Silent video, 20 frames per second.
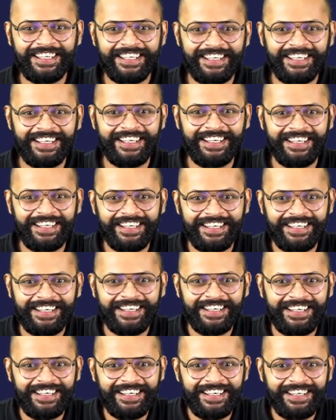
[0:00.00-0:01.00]

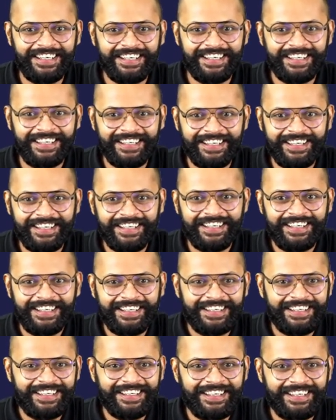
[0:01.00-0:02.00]

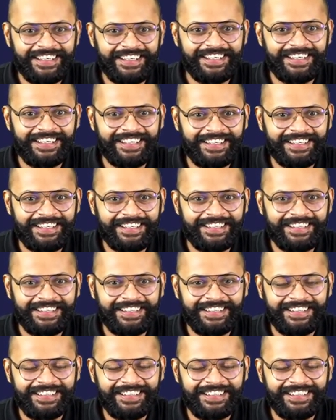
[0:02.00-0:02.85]
Nobody speaks.